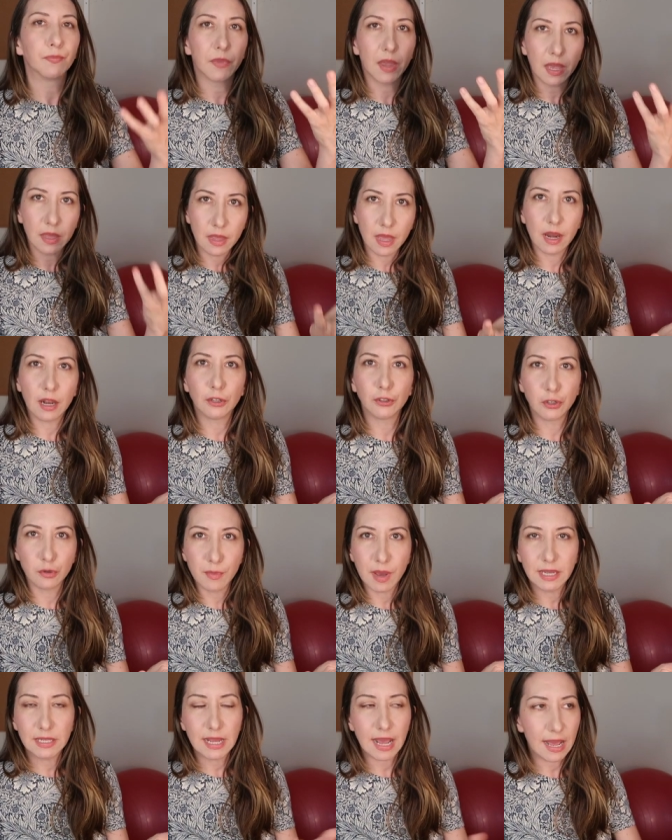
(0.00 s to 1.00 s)
And then I'll do
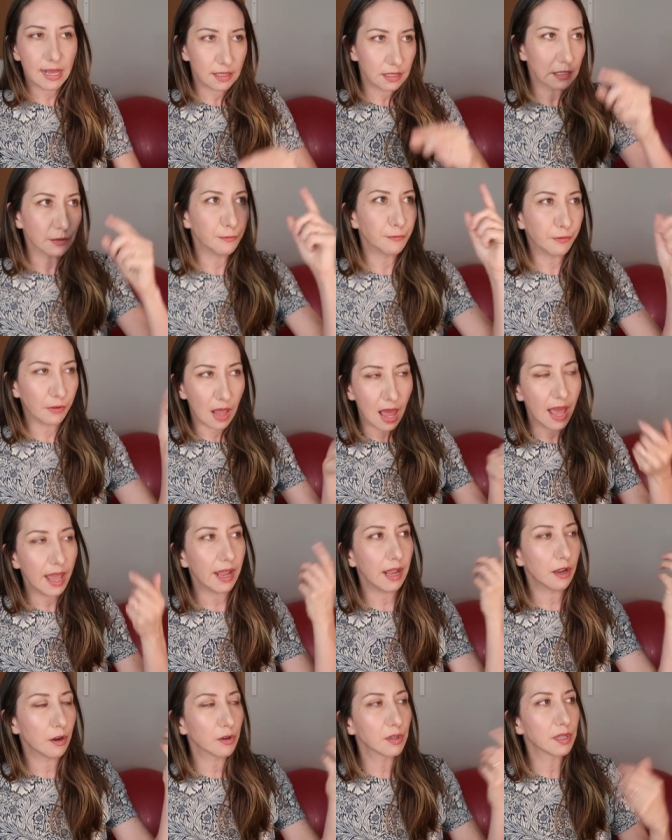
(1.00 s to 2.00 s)
my test of
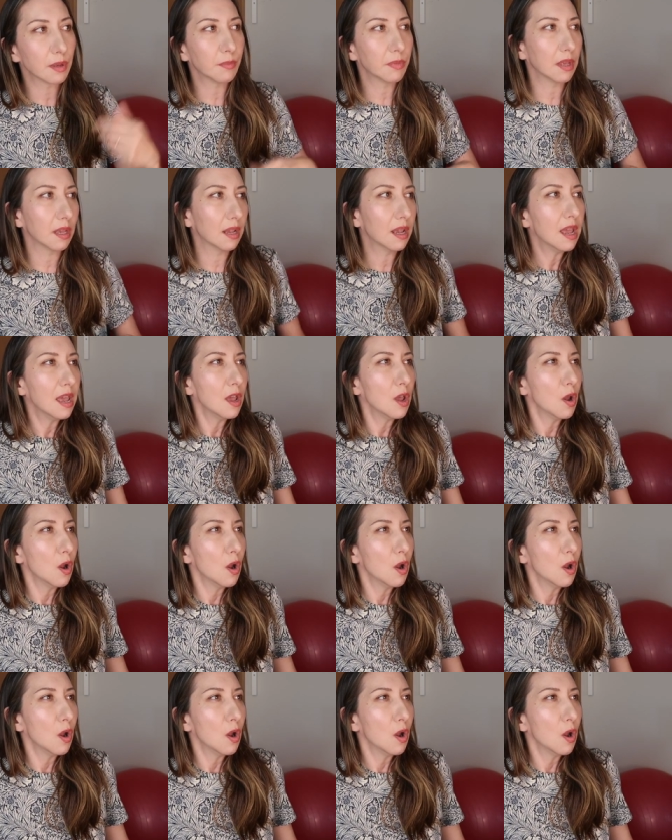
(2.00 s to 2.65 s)
flying or something.